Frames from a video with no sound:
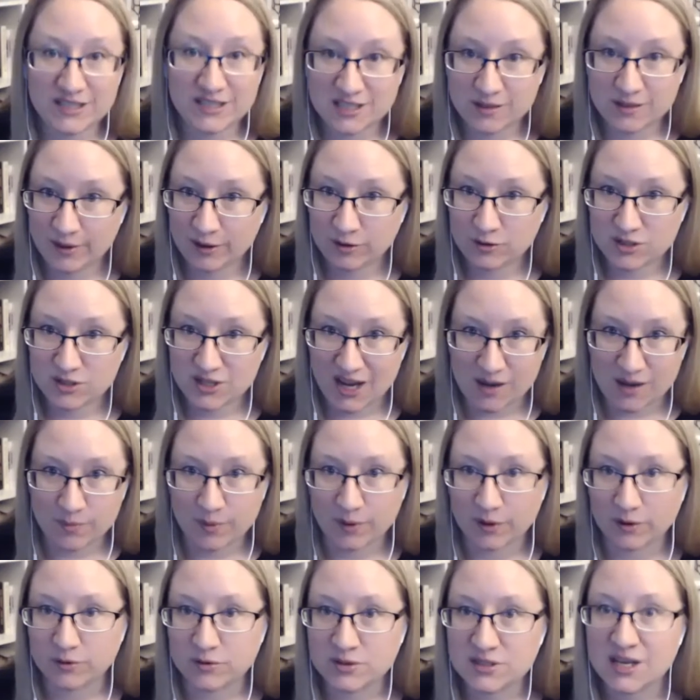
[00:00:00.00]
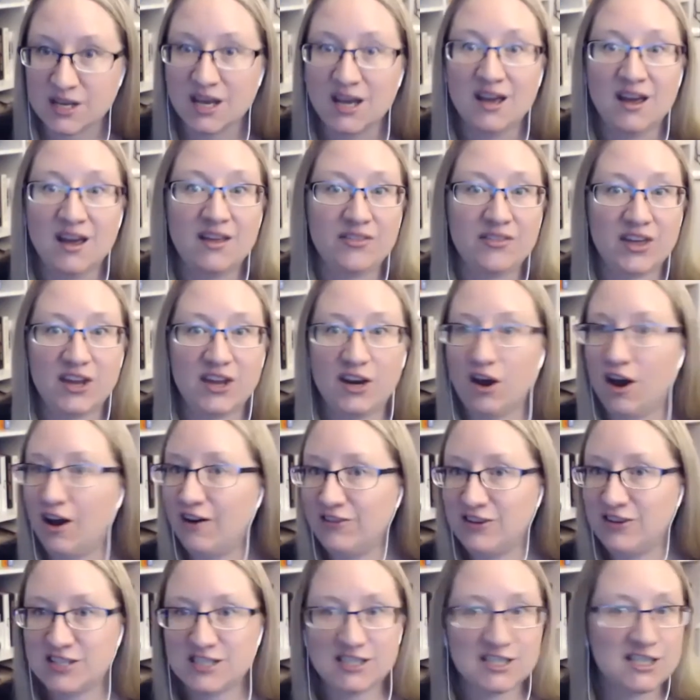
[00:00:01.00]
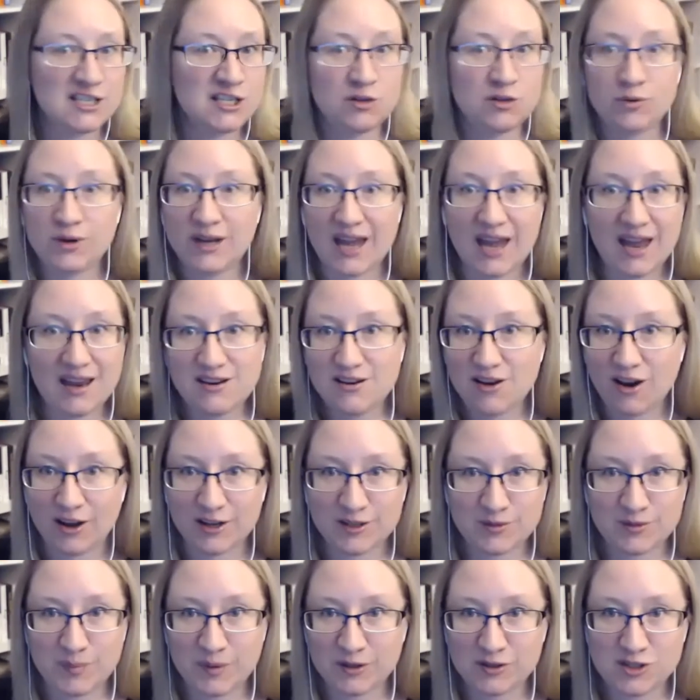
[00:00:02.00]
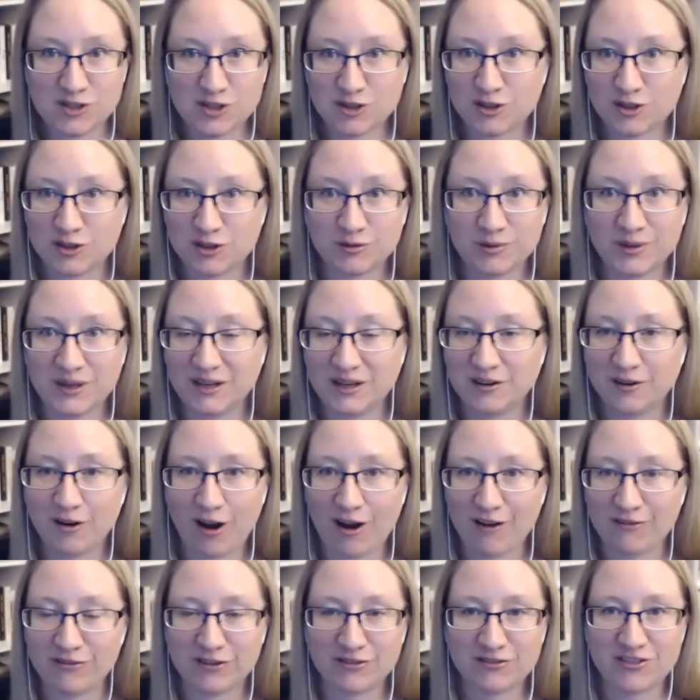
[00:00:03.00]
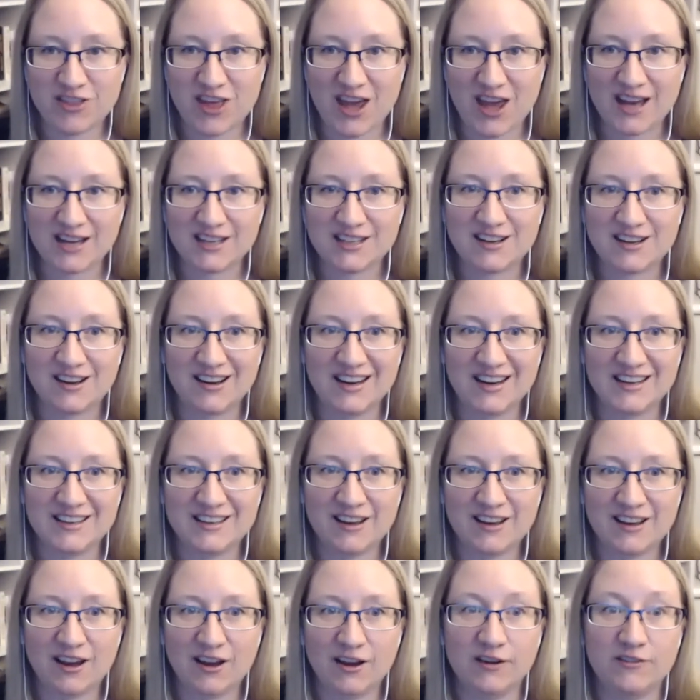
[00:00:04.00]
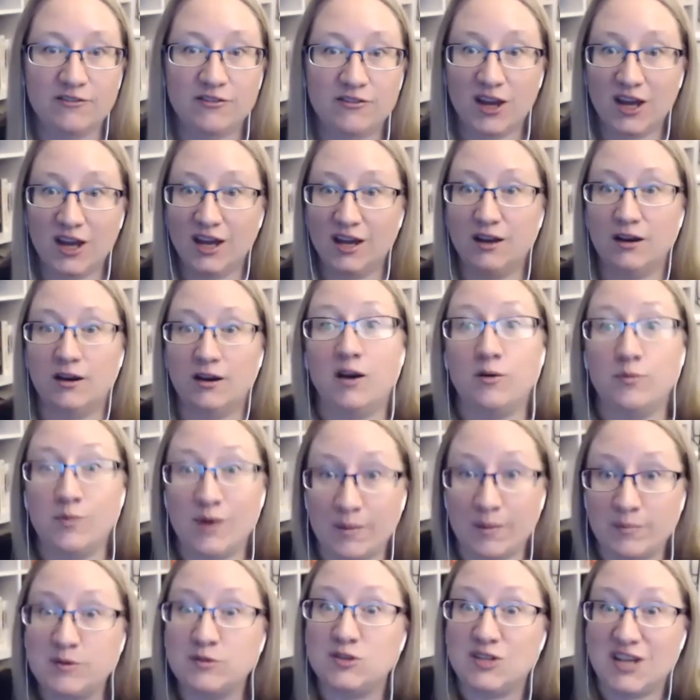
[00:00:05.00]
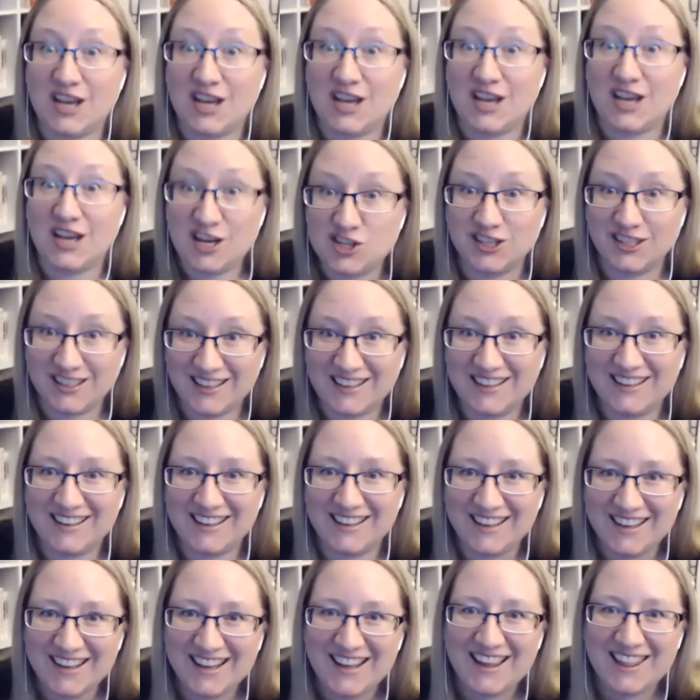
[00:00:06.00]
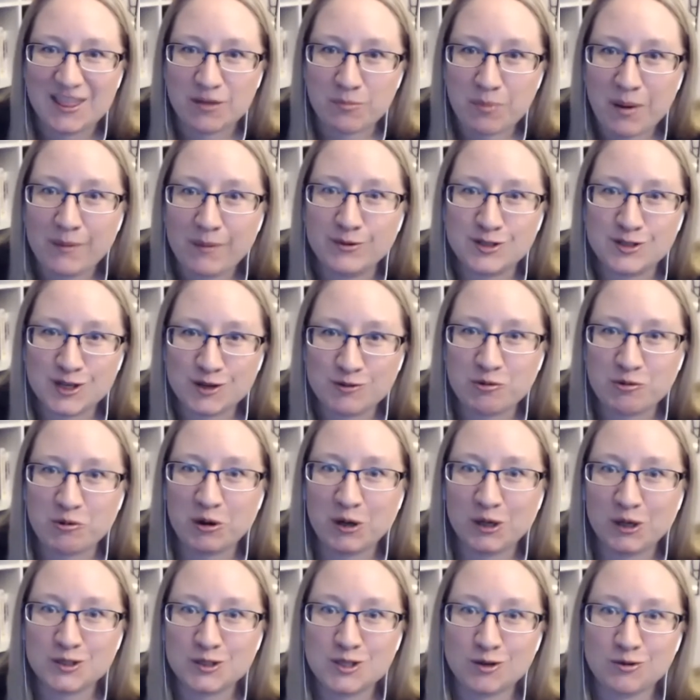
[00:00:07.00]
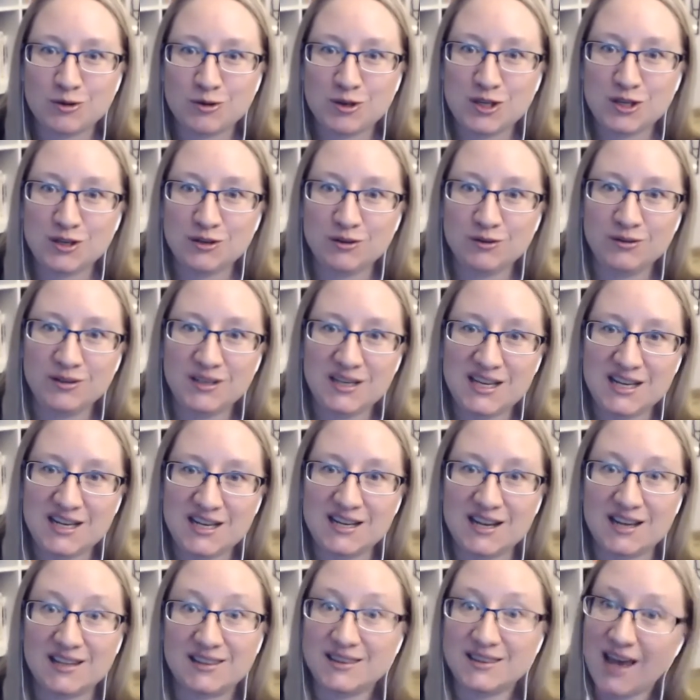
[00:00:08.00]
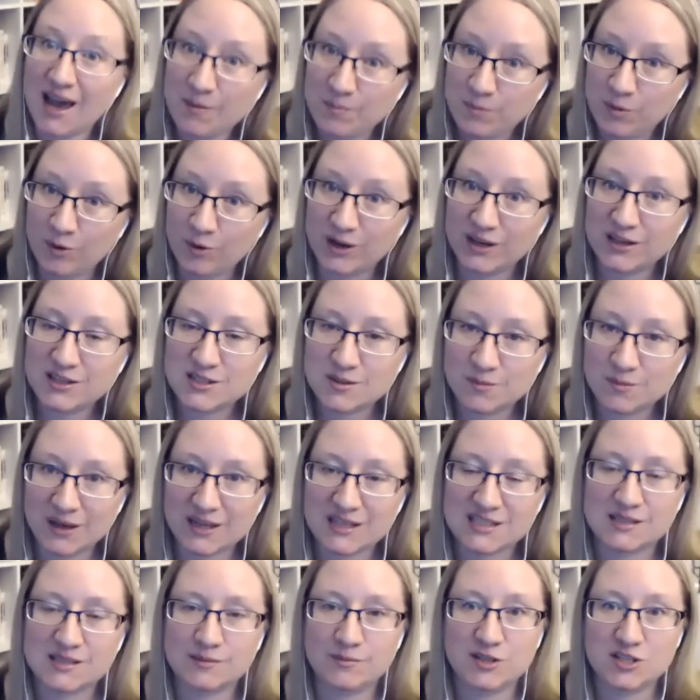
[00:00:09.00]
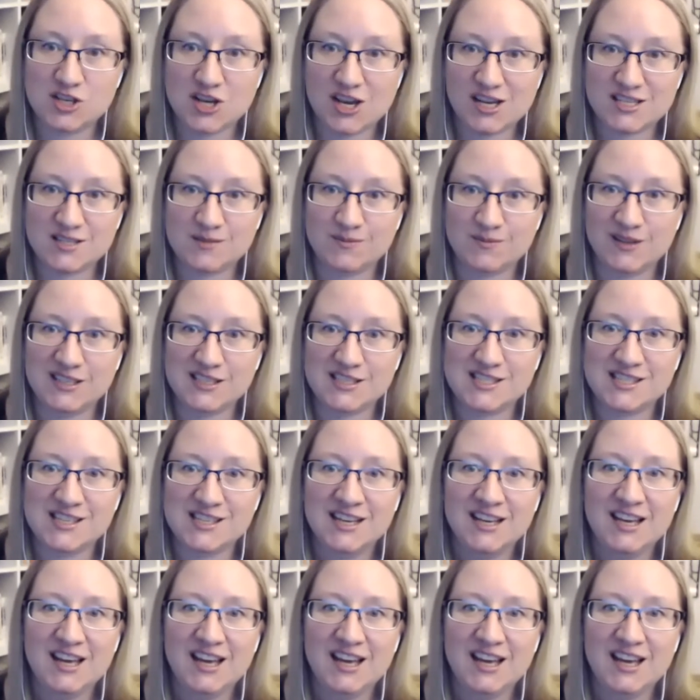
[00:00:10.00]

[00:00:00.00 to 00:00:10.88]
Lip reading: about typos, then obviously you cannot build your career off of that kind of a reputation in the publishing world. So you need at that point to make some adjustments.